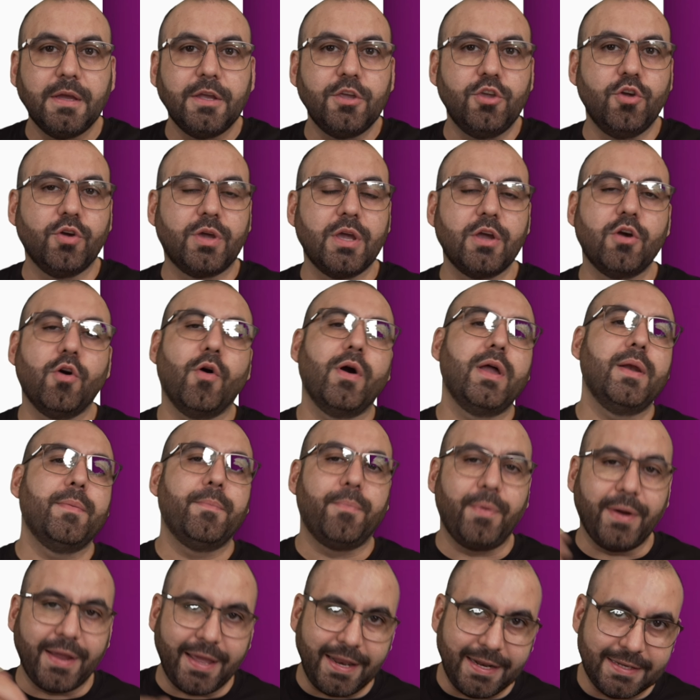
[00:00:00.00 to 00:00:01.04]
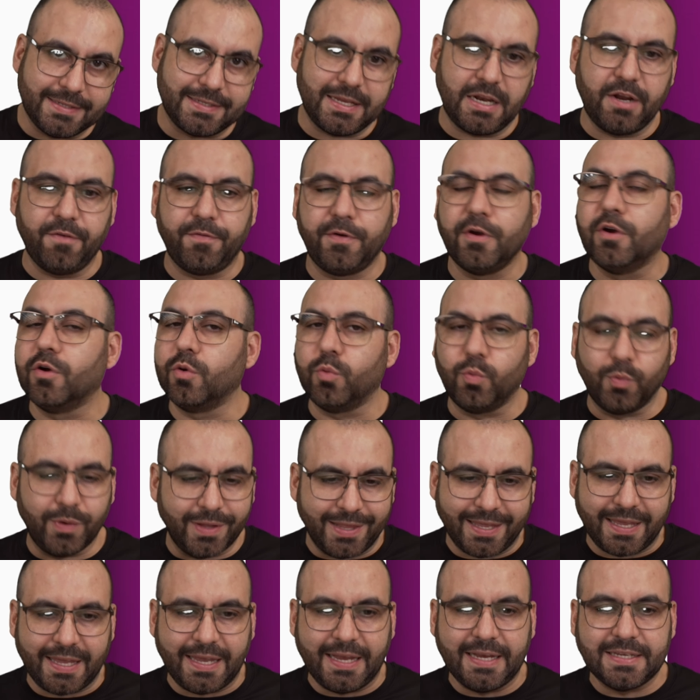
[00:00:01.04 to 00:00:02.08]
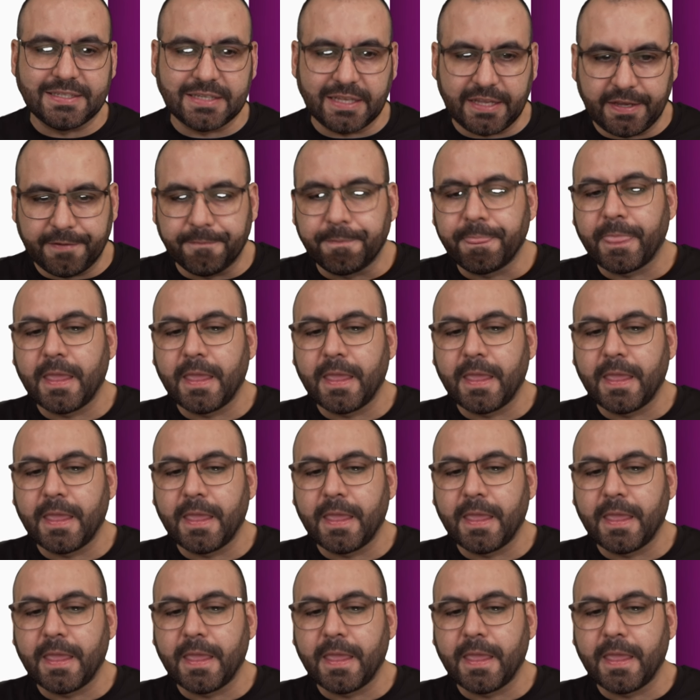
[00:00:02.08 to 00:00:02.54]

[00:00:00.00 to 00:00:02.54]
you can go ahead and bring it inside of here really easily.